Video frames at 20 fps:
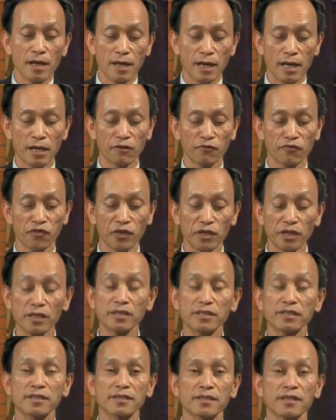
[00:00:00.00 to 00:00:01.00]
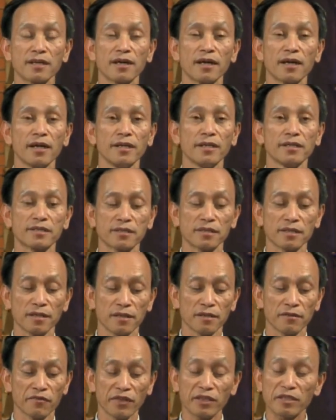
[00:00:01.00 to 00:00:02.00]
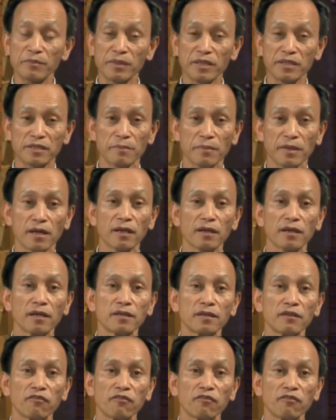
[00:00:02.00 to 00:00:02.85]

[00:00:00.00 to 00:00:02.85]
And for us, as Vietnamese American,